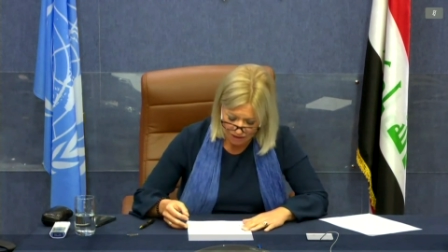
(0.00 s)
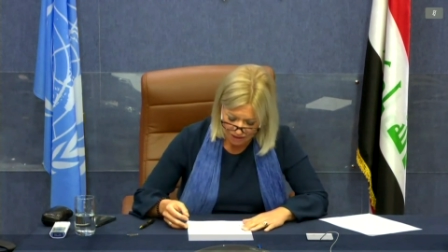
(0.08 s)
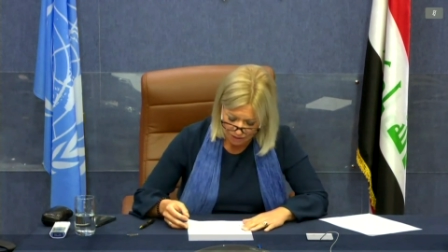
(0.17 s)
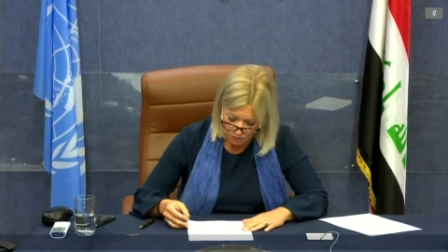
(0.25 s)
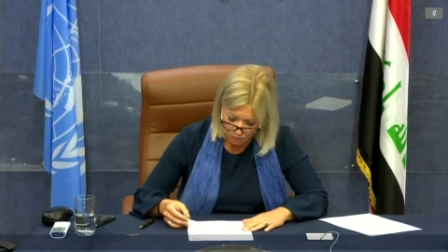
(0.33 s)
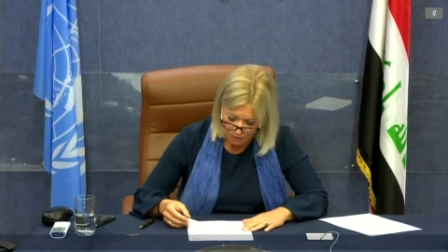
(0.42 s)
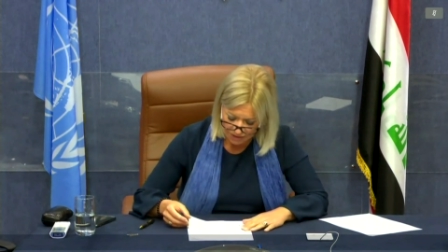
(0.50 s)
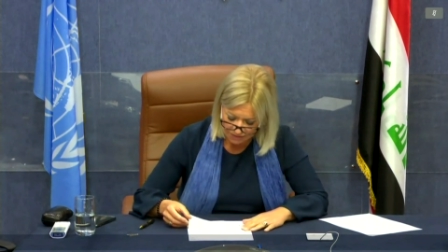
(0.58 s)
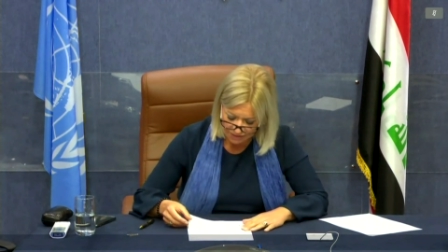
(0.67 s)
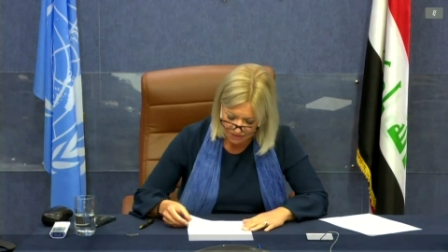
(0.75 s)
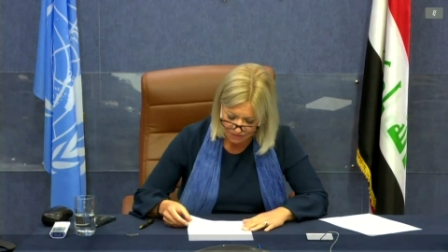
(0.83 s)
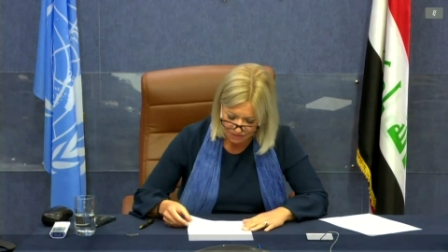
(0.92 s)

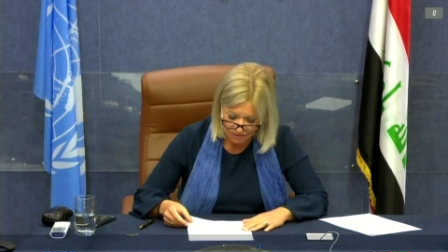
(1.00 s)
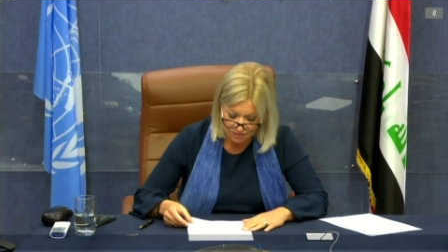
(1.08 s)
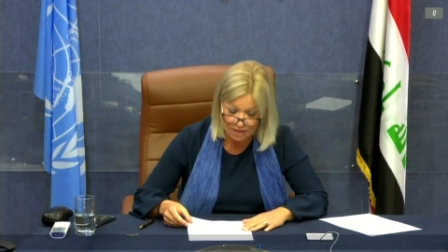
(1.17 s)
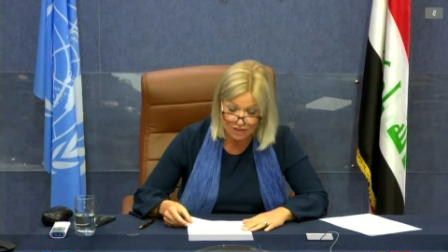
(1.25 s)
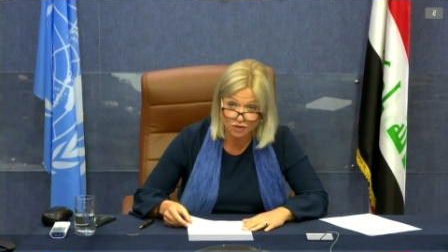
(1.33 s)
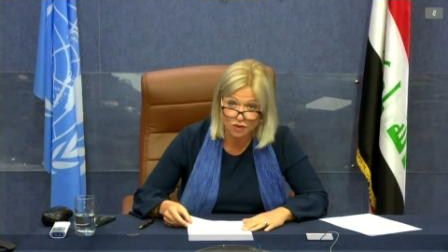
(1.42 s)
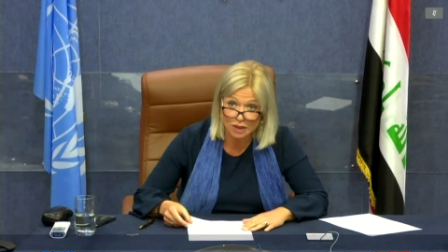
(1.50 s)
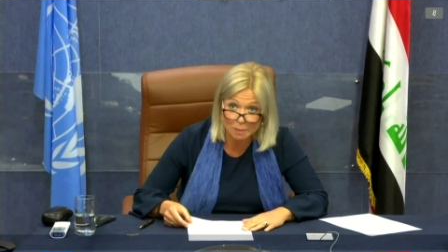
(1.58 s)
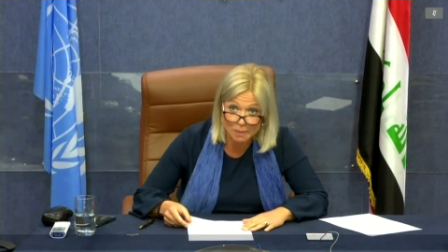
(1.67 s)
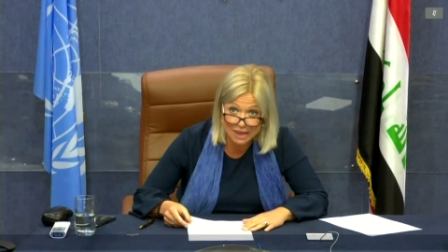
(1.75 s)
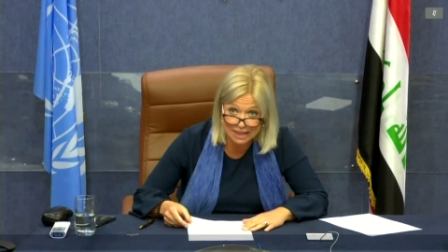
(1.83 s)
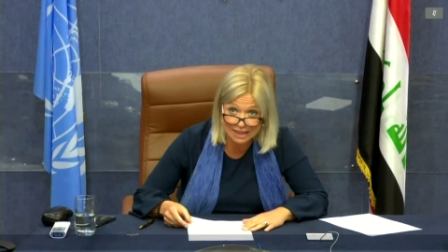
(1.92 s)
accountability and justice for the
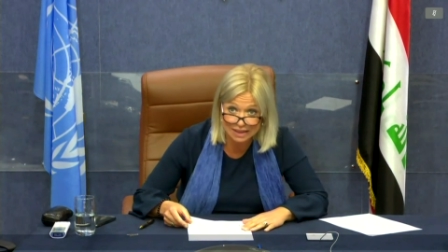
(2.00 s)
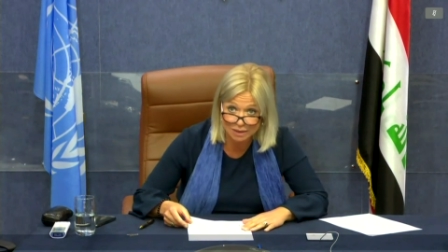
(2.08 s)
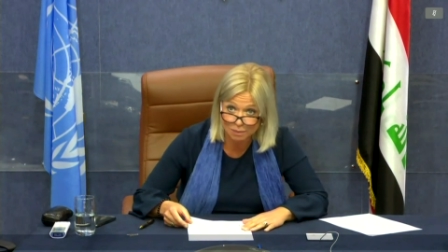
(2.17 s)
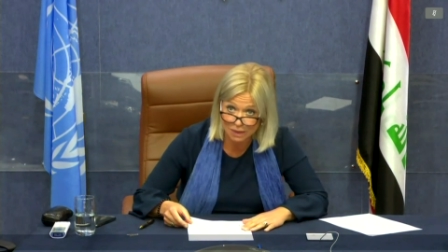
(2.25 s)
many,